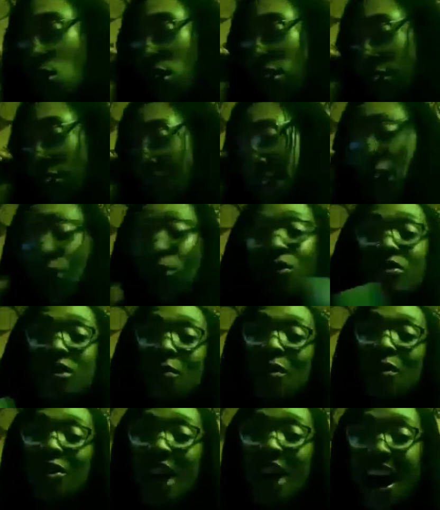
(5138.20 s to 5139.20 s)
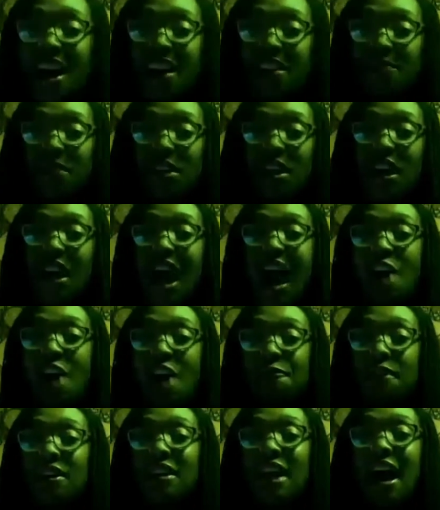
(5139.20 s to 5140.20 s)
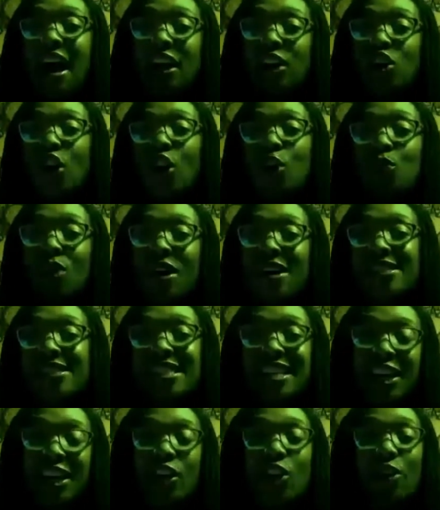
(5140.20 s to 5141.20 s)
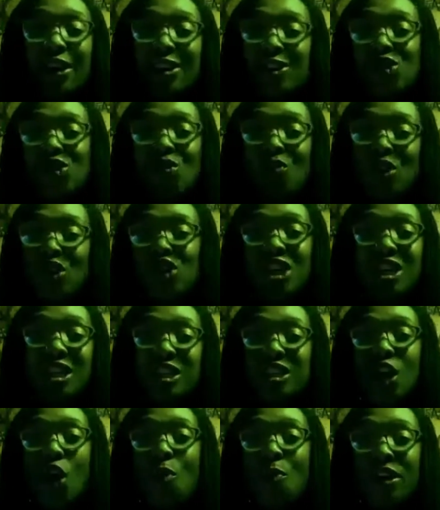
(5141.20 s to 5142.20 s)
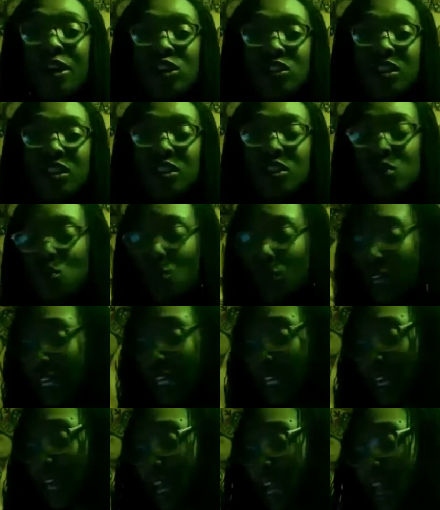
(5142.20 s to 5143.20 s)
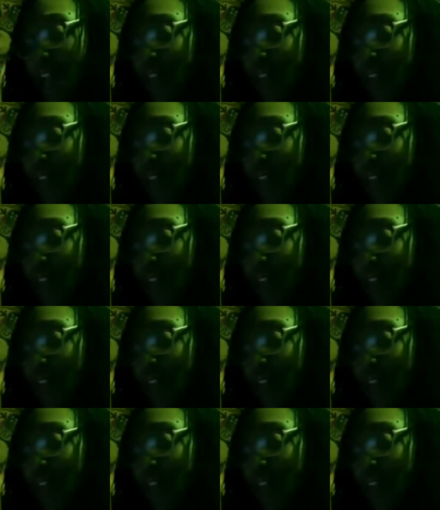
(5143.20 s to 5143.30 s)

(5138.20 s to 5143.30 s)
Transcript: want to fuck with them or not. I feel like you're resting in your intuition so much this week